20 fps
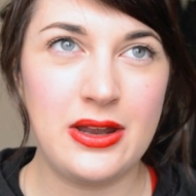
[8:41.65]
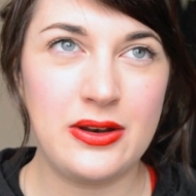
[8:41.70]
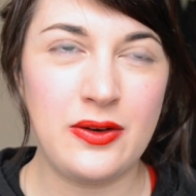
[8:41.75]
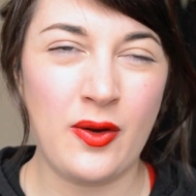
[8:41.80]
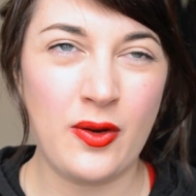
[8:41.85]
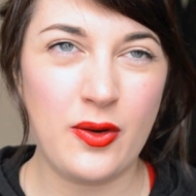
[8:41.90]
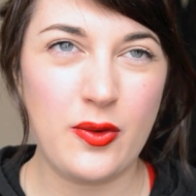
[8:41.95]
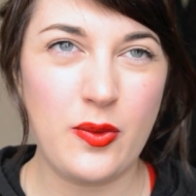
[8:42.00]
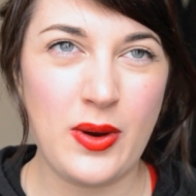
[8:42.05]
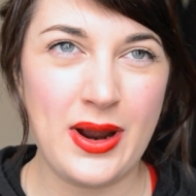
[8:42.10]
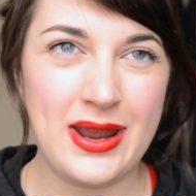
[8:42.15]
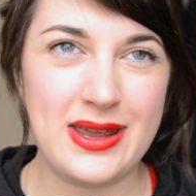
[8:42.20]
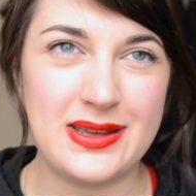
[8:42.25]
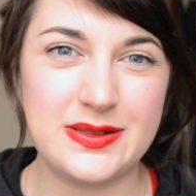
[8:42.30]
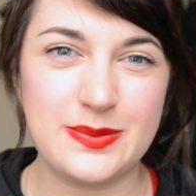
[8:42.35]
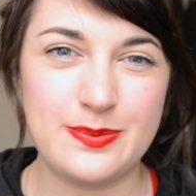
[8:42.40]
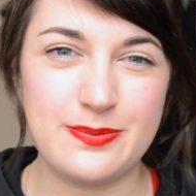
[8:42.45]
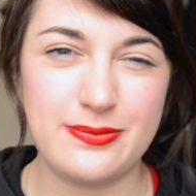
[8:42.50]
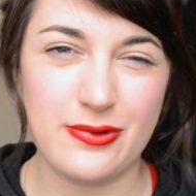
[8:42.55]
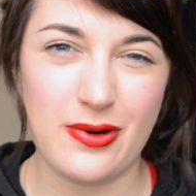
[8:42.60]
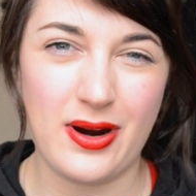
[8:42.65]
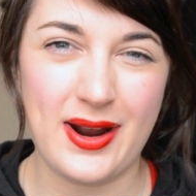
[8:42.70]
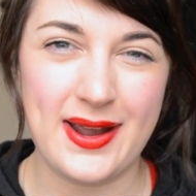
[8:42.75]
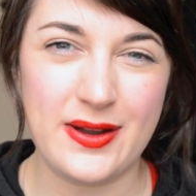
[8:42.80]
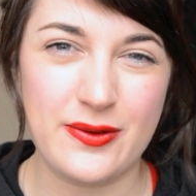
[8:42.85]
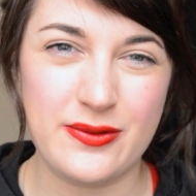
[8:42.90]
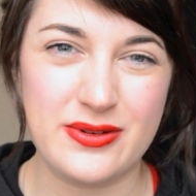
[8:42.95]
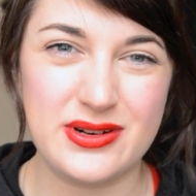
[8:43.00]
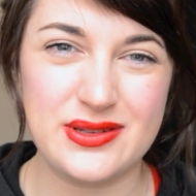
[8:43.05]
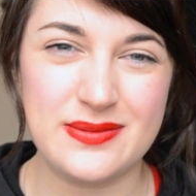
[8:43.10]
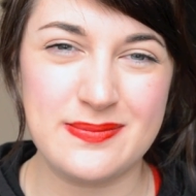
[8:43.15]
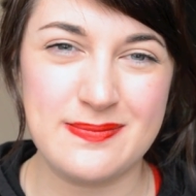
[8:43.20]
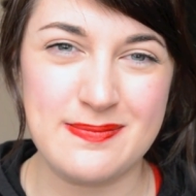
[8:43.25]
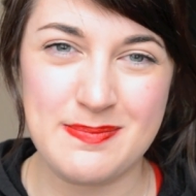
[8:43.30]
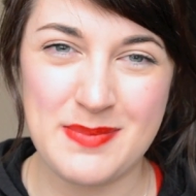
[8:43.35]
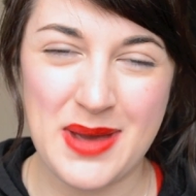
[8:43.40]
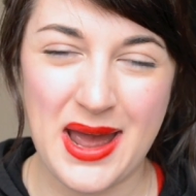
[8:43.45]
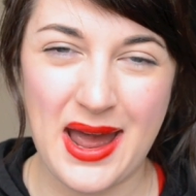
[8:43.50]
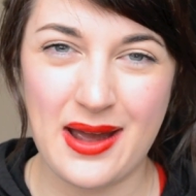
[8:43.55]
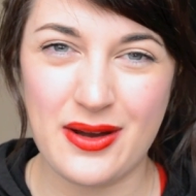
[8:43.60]
not quite as bright or as
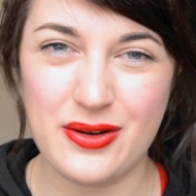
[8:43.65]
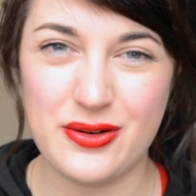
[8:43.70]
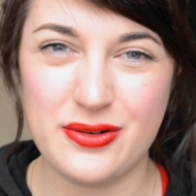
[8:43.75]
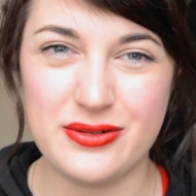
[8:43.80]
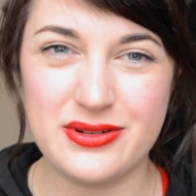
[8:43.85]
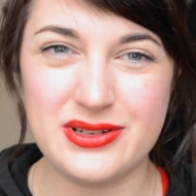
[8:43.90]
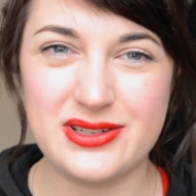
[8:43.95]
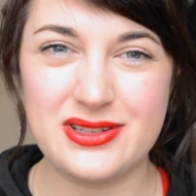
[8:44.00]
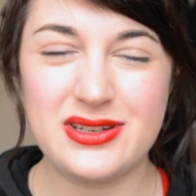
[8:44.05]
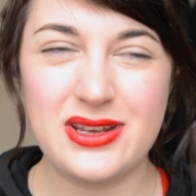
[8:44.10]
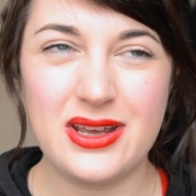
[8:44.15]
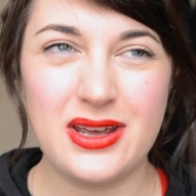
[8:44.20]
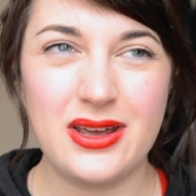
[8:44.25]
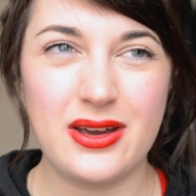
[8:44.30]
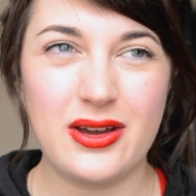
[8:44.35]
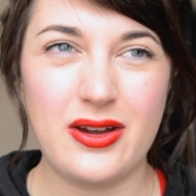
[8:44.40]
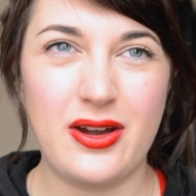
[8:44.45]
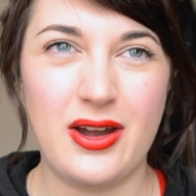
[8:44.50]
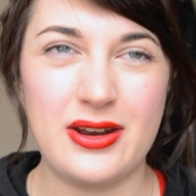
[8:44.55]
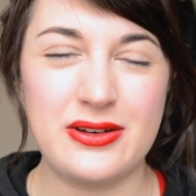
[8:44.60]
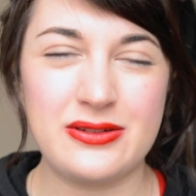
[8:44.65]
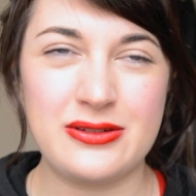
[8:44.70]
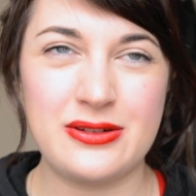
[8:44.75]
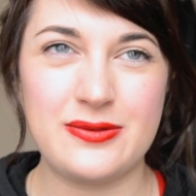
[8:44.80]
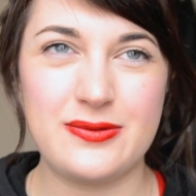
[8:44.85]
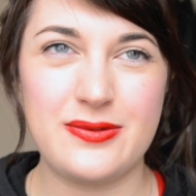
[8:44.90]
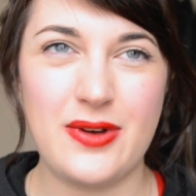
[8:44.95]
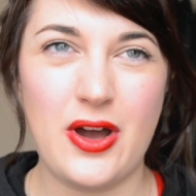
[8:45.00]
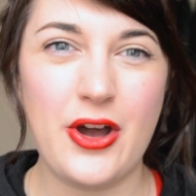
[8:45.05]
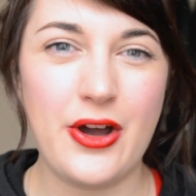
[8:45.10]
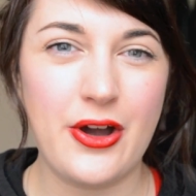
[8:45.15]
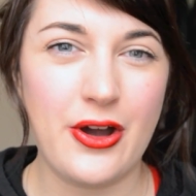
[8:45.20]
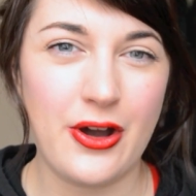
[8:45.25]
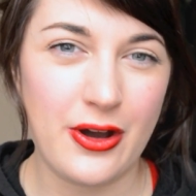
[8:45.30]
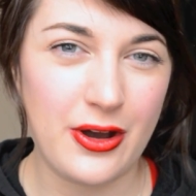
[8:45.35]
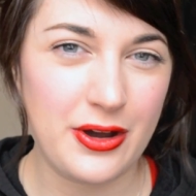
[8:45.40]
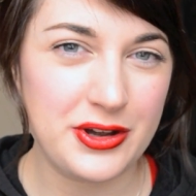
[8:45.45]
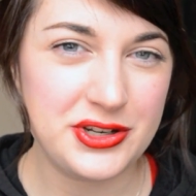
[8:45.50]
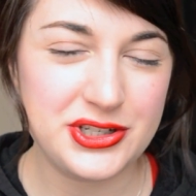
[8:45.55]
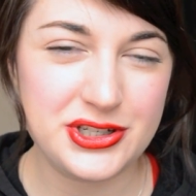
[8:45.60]
matte or as kind of
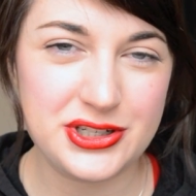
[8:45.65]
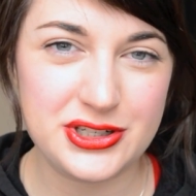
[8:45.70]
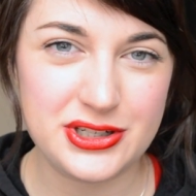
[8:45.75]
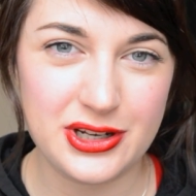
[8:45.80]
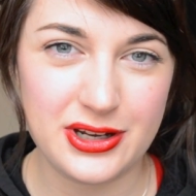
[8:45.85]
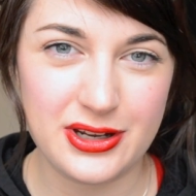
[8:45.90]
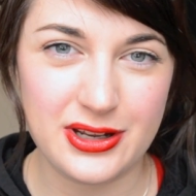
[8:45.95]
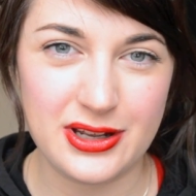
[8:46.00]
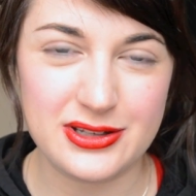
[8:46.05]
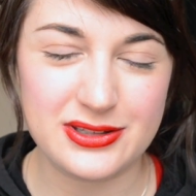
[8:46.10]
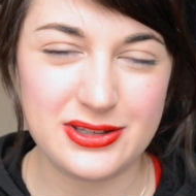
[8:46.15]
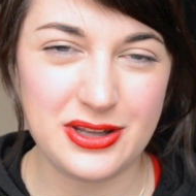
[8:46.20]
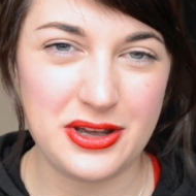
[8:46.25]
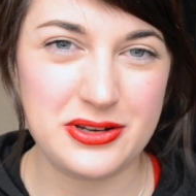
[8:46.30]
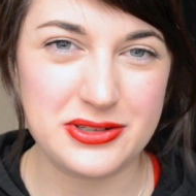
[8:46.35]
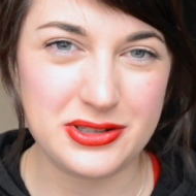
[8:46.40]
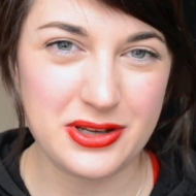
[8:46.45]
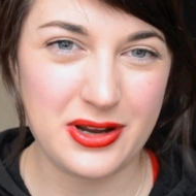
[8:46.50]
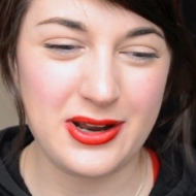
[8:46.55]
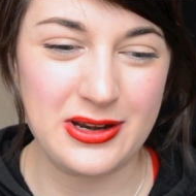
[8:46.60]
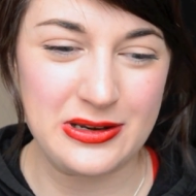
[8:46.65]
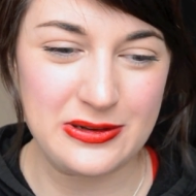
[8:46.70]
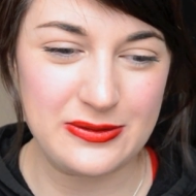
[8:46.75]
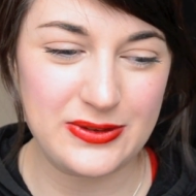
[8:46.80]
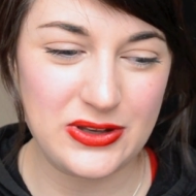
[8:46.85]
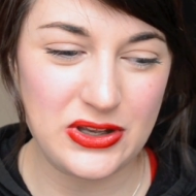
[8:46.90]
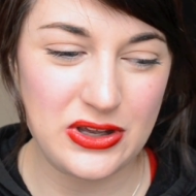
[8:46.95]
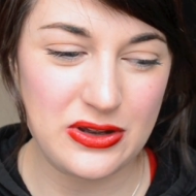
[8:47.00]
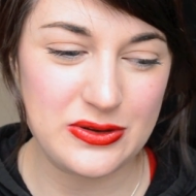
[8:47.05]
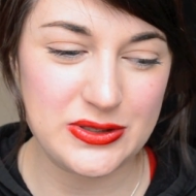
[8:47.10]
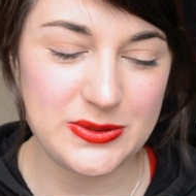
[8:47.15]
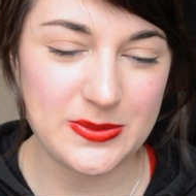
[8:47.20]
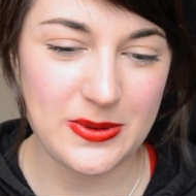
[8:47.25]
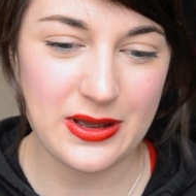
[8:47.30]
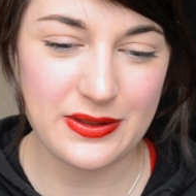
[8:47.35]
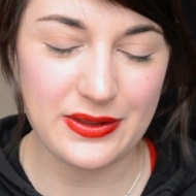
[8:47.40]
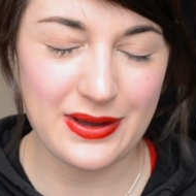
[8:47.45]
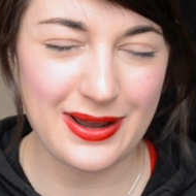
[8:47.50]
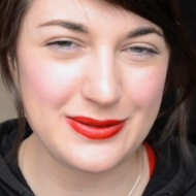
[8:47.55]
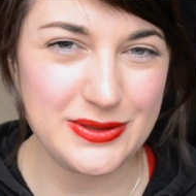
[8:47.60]
harsh as those kind of hues
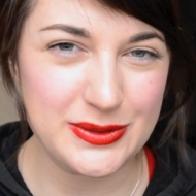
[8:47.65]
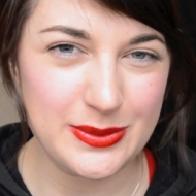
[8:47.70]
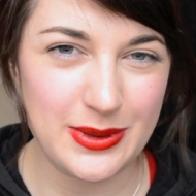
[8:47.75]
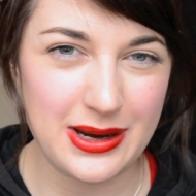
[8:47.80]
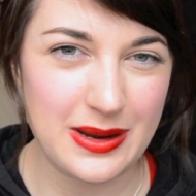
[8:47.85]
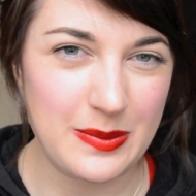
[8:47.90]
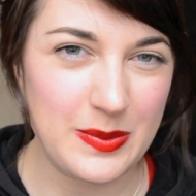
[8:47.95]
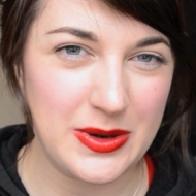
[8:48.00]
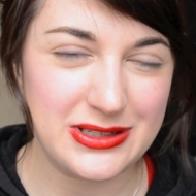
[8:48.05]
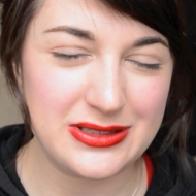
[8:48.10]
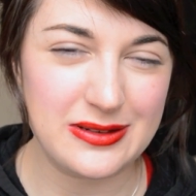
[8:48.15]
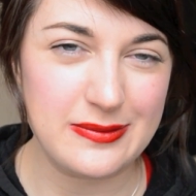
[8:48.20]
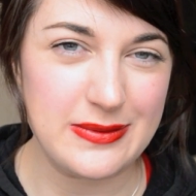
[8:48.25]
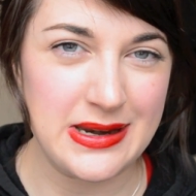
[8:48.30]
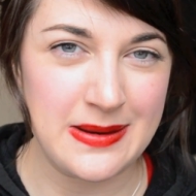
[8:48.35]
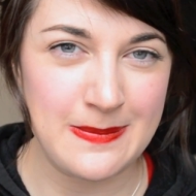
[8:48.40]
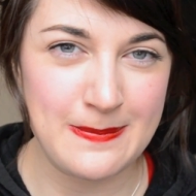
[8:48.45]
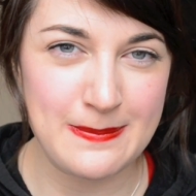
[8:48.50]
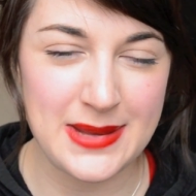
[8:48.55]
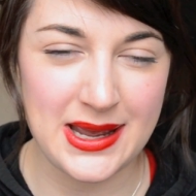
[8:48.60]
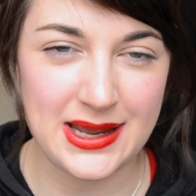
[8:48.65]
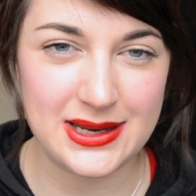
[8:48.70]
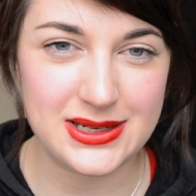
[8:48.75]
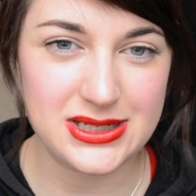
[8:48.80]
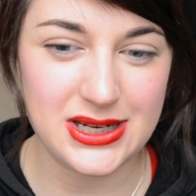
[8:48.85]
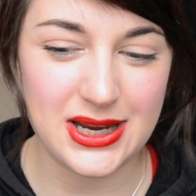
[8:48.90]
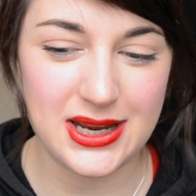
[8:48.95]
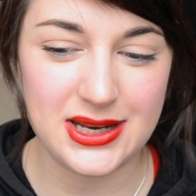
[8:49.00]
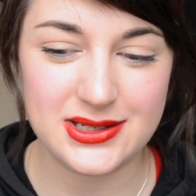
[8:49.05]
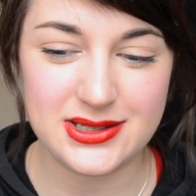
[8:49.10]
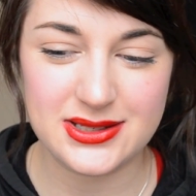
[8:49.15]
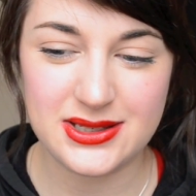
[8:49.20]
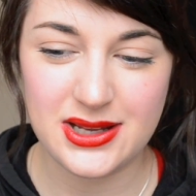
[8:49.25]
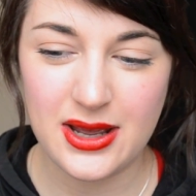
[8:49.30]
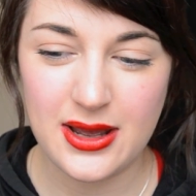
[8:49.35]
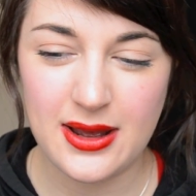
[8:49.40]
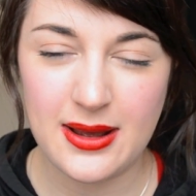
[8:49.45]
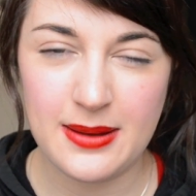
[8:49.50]
were that I was wearing in winter, really matte shades,